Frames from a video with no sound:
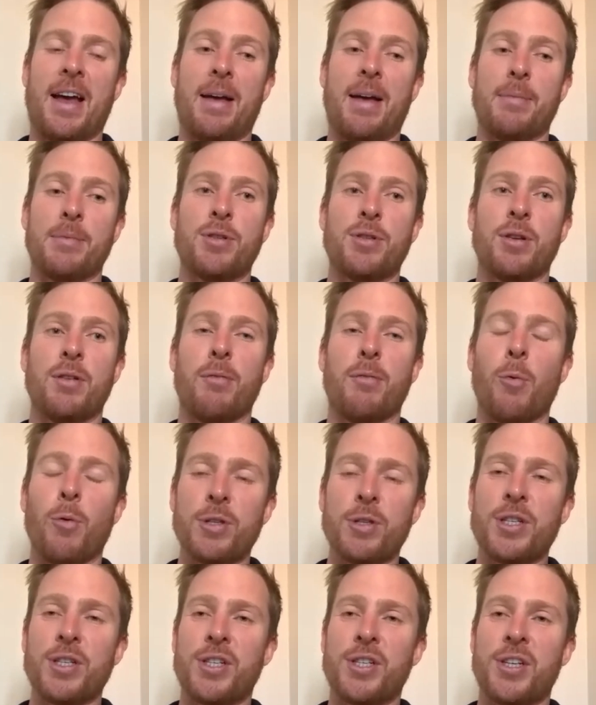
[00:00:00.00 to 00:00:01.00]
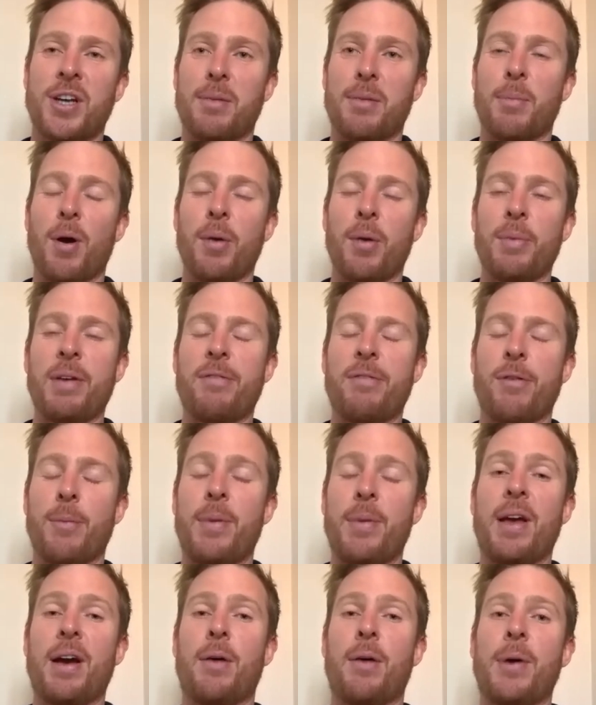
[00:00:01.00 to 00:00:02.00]
sort of watershed moment for
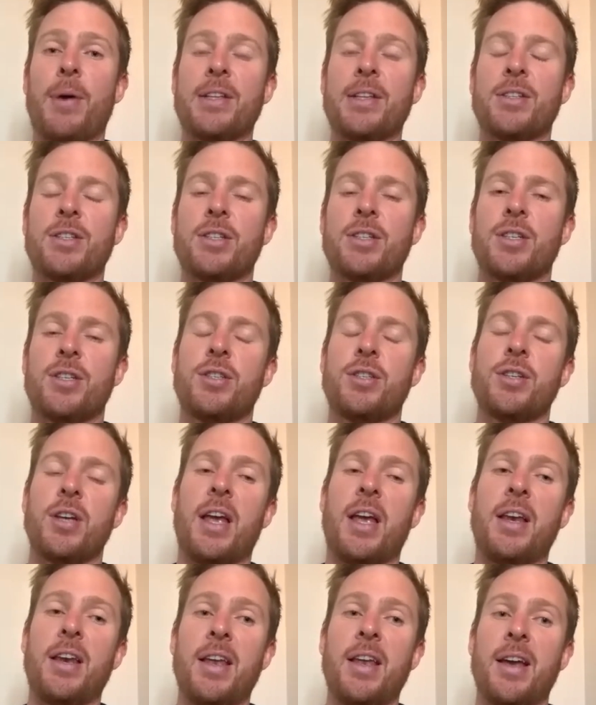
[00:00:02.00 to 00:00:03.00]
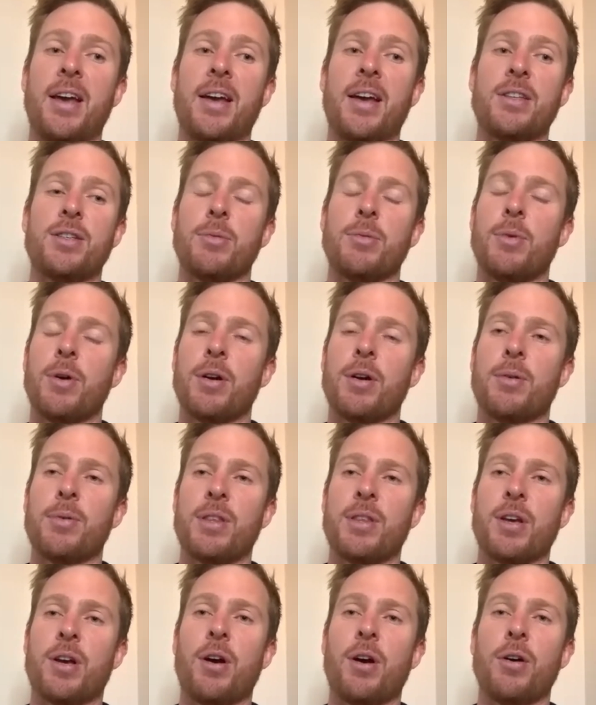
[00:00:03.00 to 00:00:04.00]
me, I went to India to work
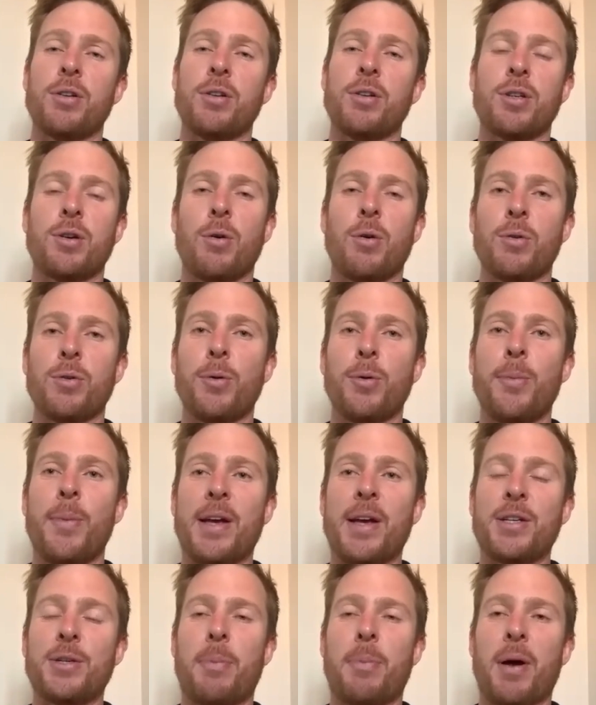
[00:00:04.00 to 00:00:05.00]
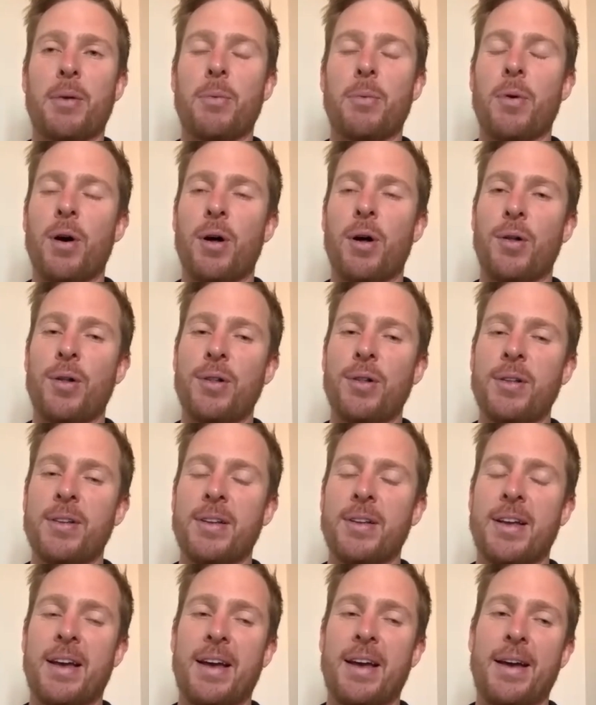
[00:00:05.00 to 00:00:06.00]
with a coach called Umesh Patwal,
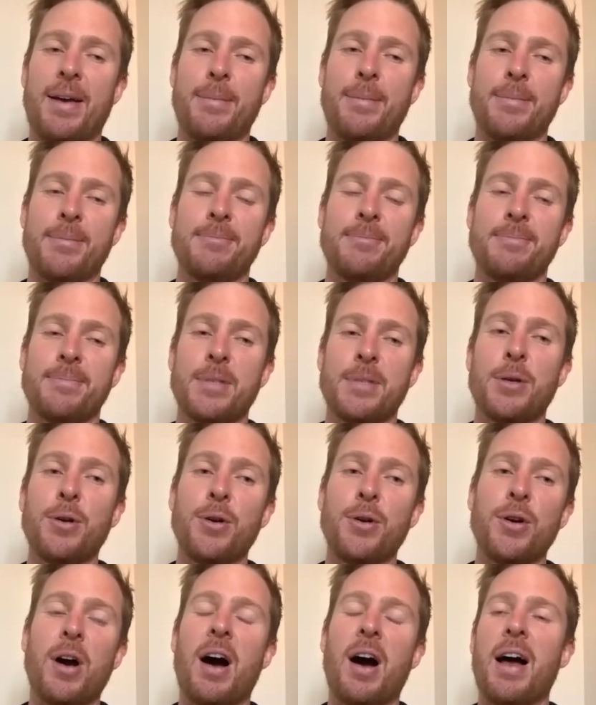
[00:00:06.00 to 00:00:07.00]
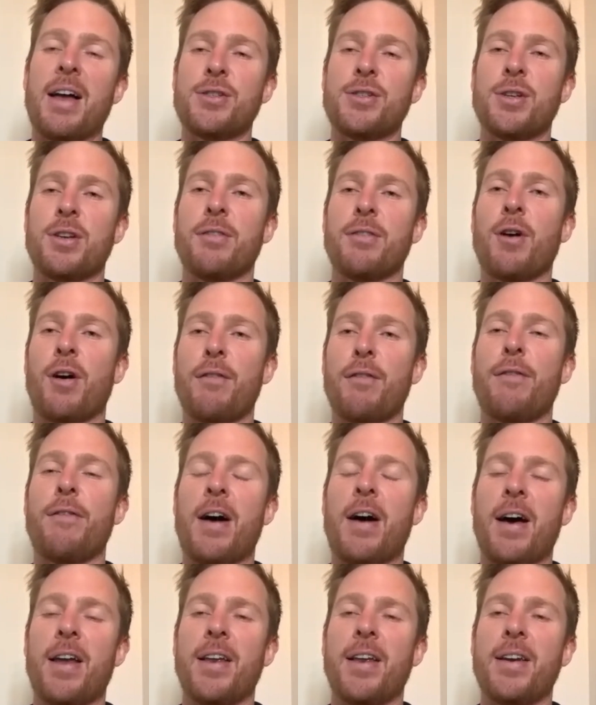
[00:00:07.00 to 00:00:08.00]
who I sort of
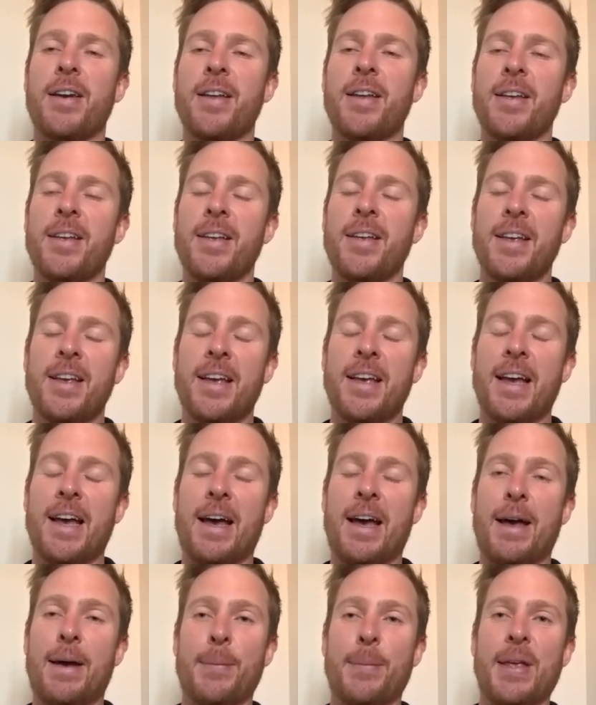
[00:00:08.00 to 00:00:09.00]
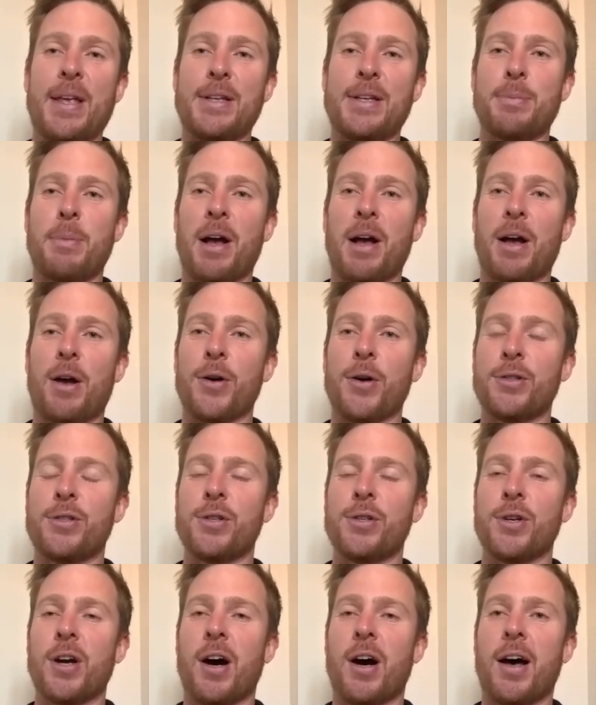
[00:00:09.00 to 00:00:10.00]
confide in. He's my
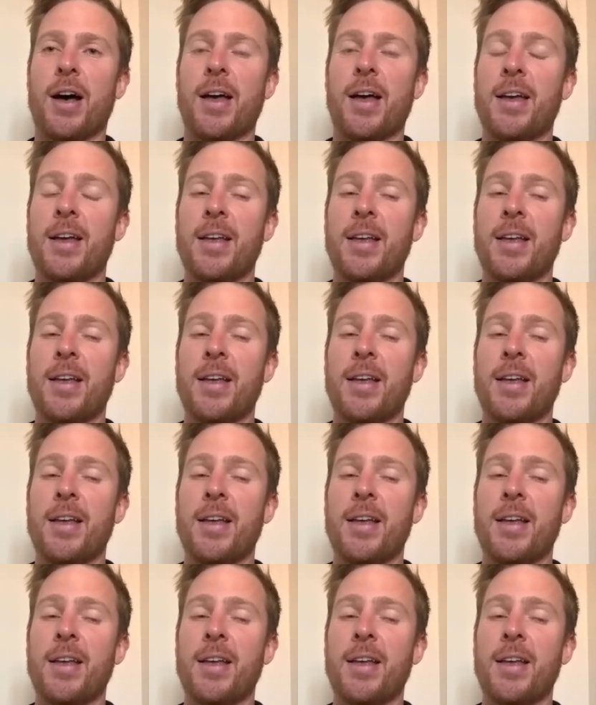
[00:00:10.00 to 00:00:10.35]
go-to guy.